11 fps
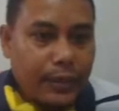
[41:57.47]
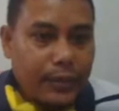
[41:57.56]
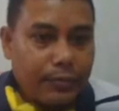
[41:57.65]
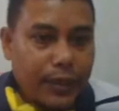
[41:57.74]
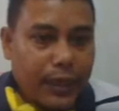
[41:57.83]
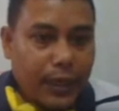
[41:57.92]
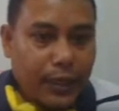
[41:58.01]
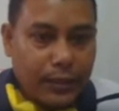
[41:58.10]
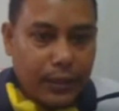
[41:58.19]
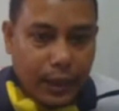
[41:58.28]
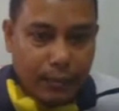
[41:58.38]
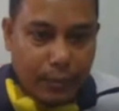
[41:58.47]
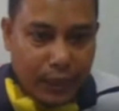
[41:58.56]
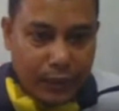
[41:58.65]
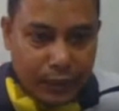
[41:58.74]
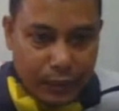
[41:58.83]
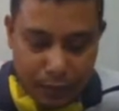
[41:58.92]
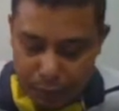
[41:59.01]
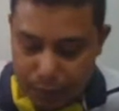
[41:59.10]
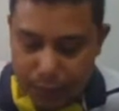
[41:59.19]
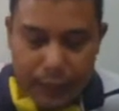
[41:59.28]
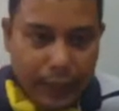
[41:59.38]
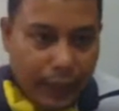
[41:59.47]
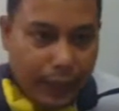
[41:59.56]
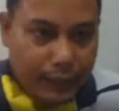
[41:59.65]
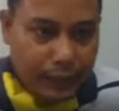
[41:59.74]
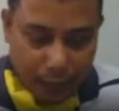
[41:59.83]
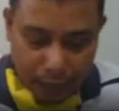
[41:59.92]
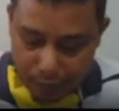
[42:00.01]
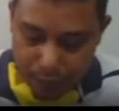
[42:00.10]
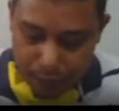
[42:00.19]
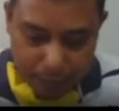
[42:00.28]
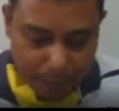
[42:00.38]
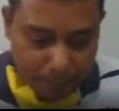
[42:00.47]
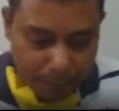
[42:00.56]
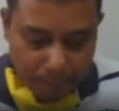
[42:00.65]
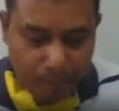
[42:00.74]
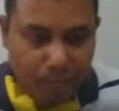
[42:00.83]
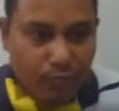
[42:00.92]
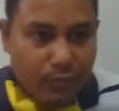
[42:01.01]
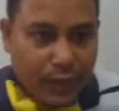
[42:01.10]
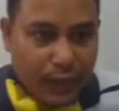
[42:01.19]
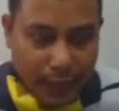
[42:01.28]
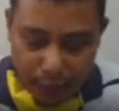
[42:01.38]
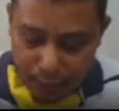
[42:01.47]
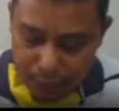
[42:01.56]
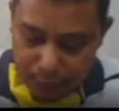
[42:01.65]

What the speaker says: begun, I must end the array. End